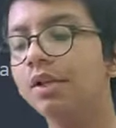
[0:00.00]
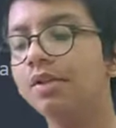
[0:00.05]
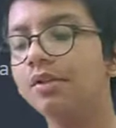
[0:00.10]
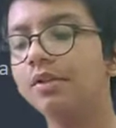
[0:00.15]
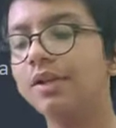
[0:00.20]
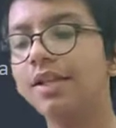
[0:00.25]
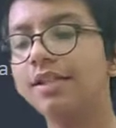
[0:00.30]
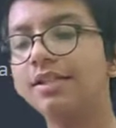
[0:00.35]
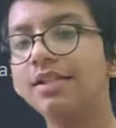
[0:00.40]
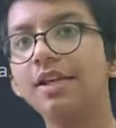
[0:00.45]

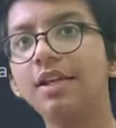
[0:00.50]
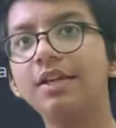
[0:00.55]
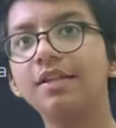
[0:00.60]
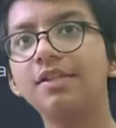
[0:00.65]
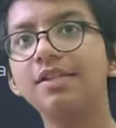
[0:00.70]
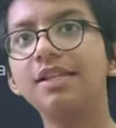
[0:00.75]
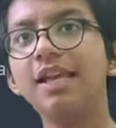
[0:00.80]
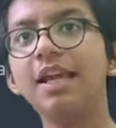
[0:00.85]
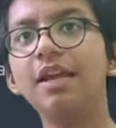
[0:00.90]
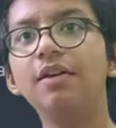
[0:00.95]
So let's
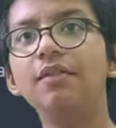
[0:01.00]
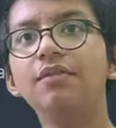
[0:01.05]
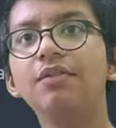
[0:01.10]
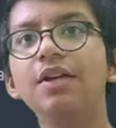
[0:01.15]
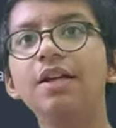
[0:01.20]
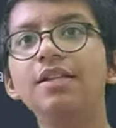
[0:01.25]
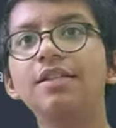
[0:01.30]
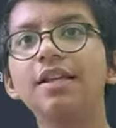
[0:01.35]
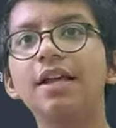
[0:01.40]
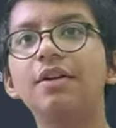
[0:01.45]
save
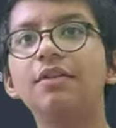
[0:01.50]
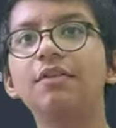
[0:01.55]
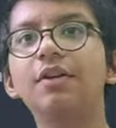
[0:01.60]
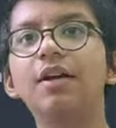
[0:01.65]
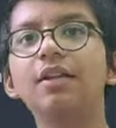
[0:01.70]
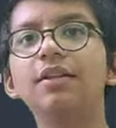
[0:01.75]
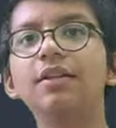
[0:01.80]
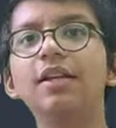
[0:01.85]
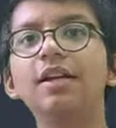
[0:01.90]
this and run